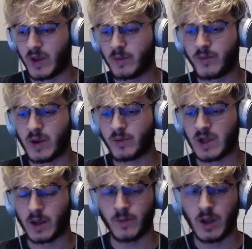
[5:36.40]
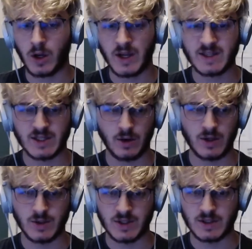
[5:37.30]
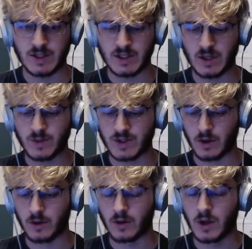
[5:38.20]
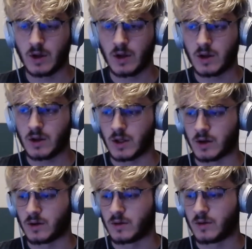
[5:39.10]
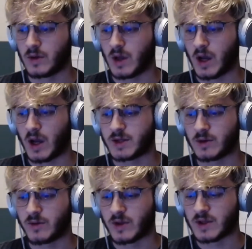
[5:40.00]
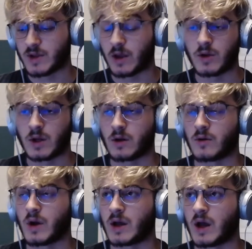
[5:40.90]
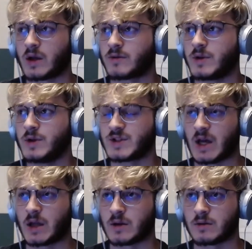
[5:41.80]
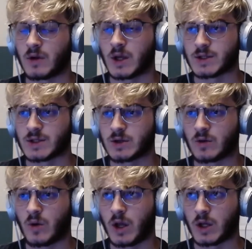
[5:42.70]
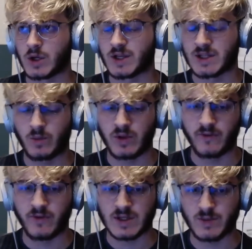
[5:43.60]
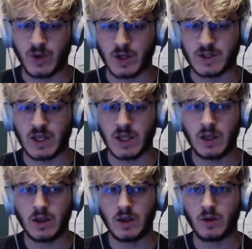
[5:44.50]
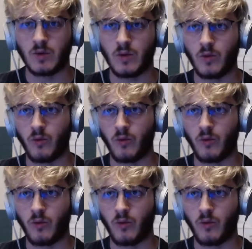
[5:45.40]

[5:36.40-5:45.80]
people like me are necessary to teams, though. You know, I don't think like I'd use Dan as quite a good example of this because he